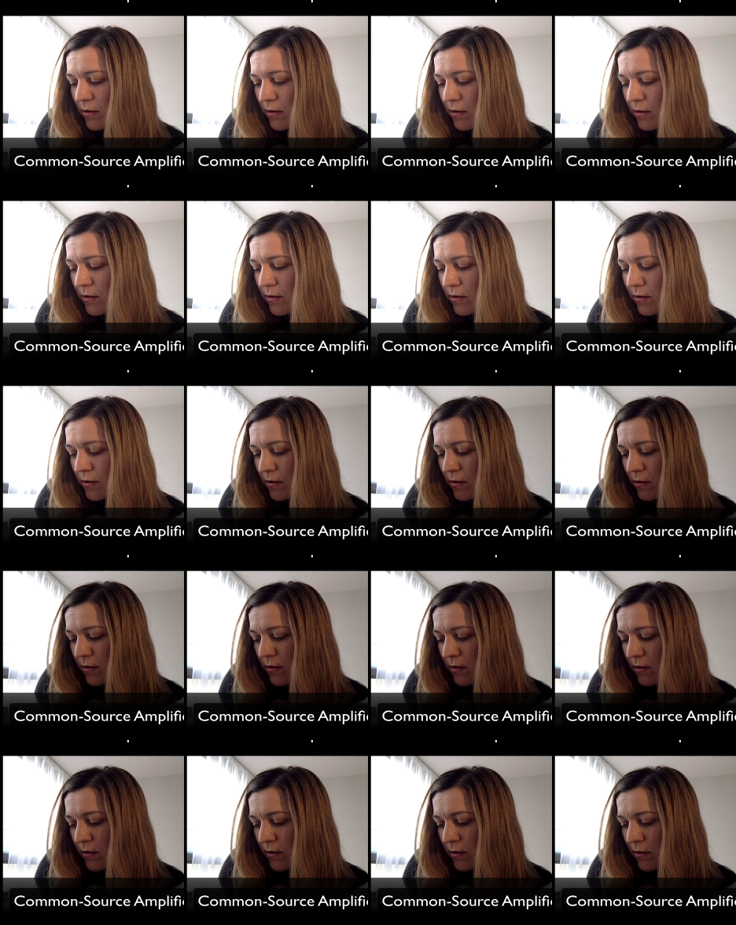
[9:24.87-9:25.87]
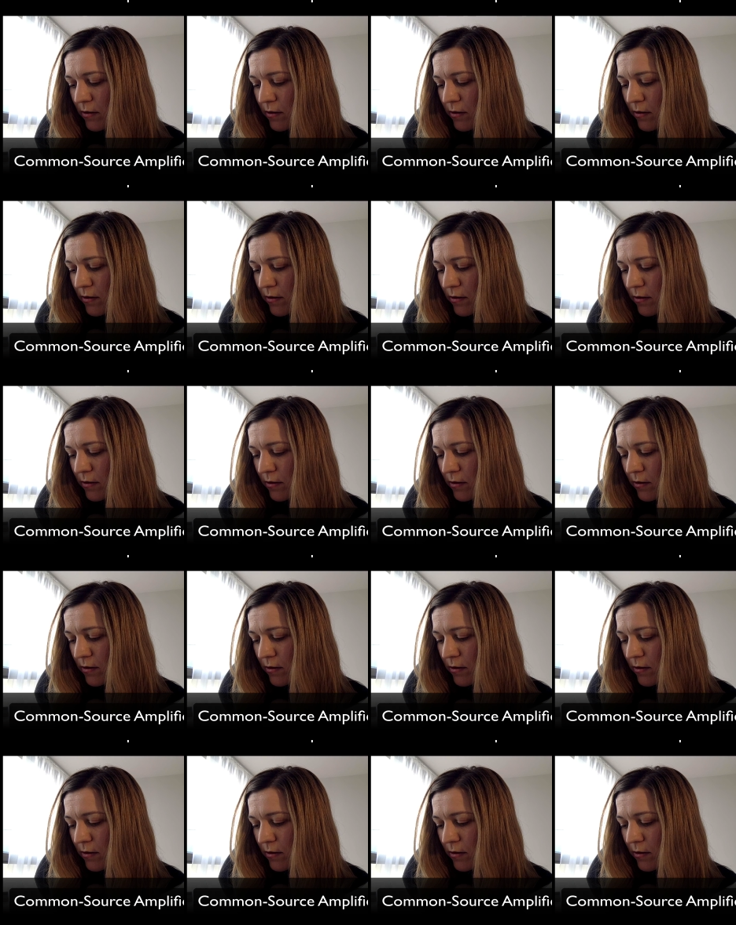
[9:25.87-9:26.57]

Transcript: (no one is talking)